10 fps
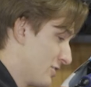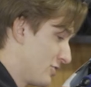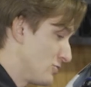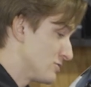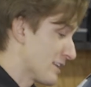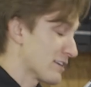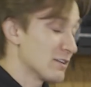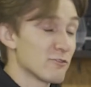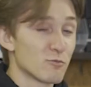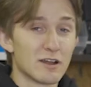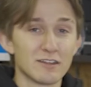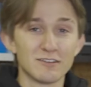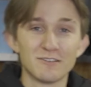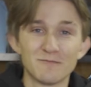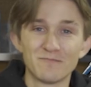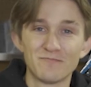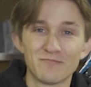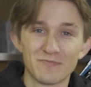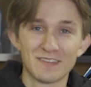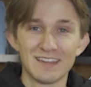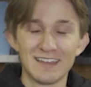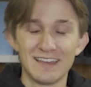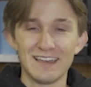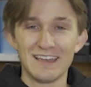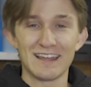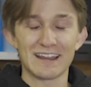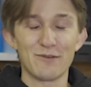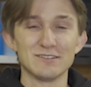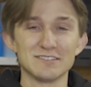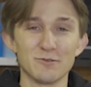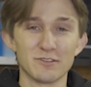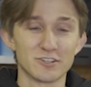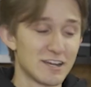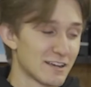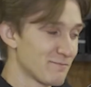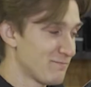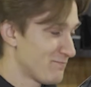Huge thank you to everybody. I can't wait to see you on the track.